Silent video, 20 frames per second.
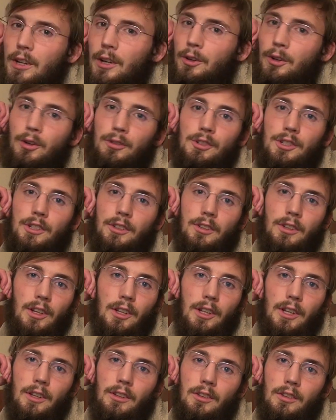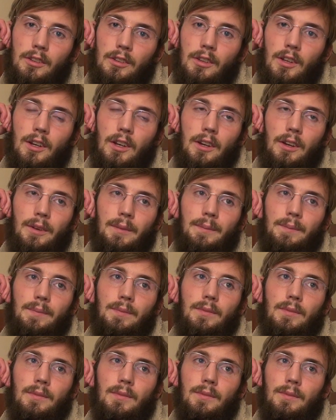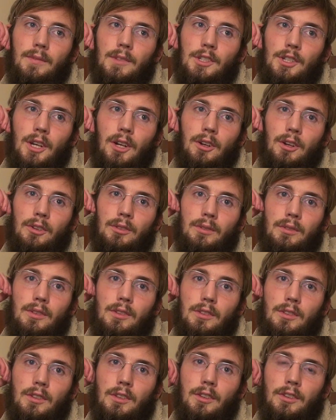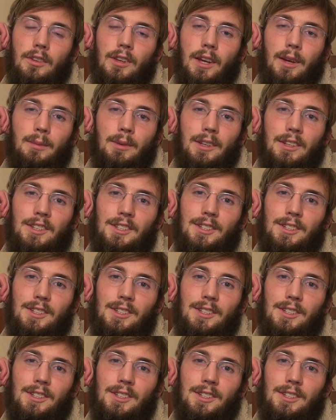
I don't know if she still is. Uh, shout out to Sammy.